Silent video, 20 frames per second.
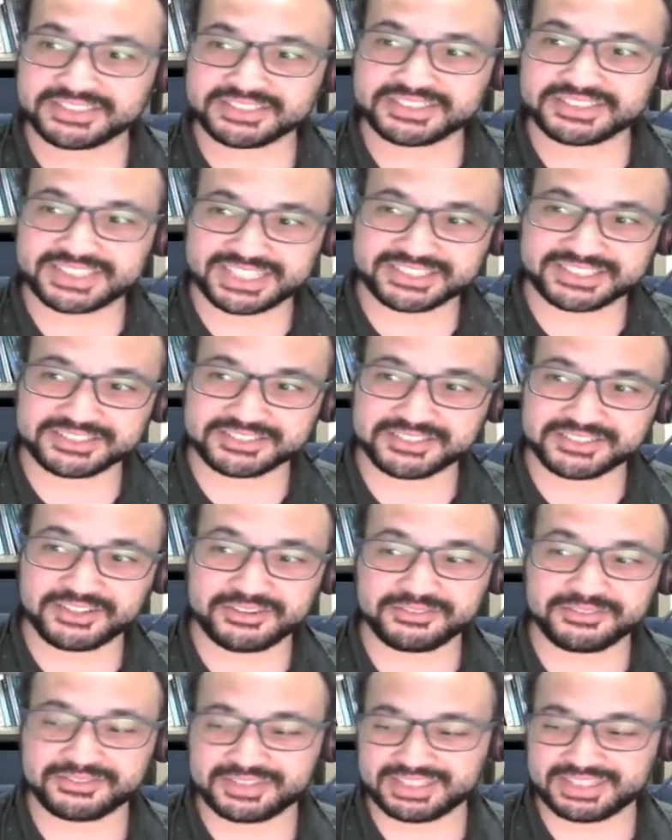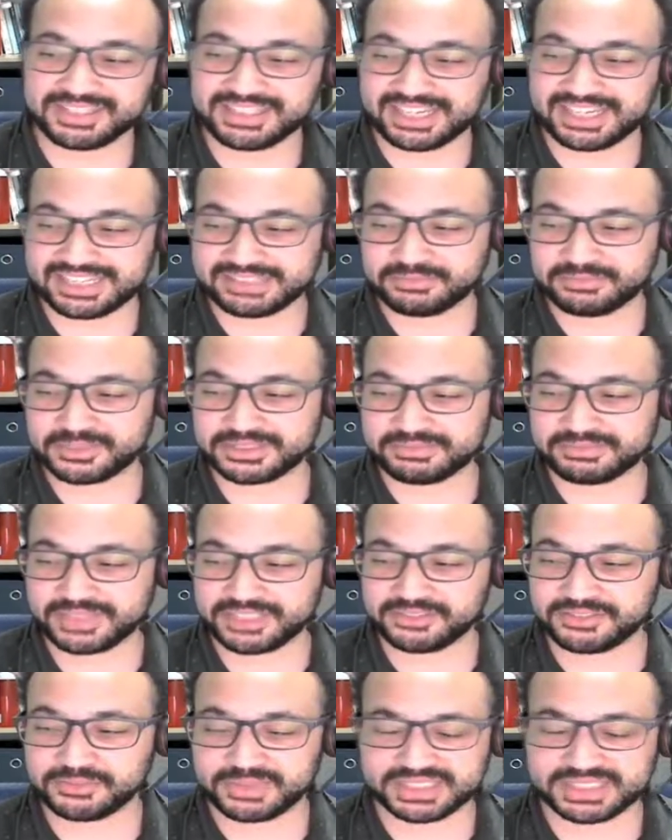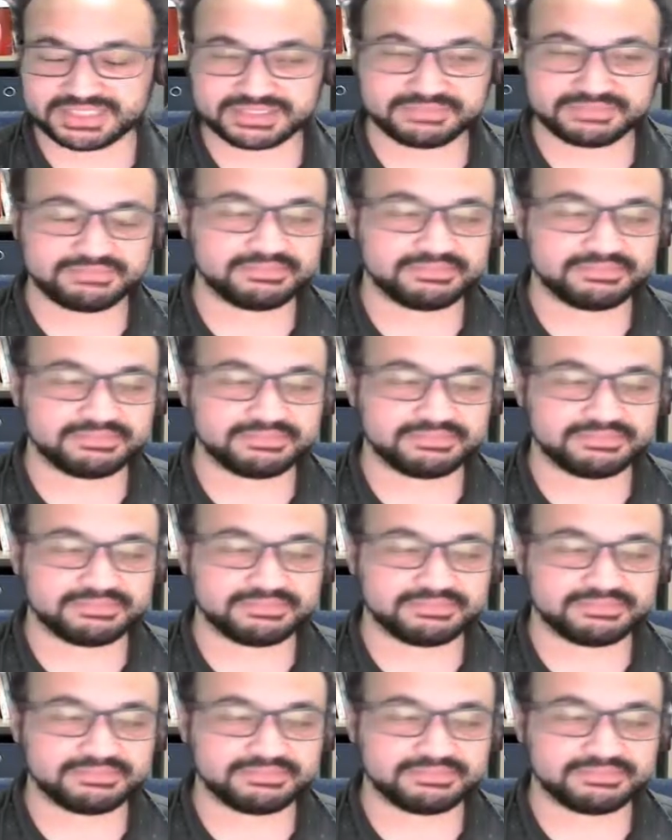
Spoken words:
section of the AWS manual, which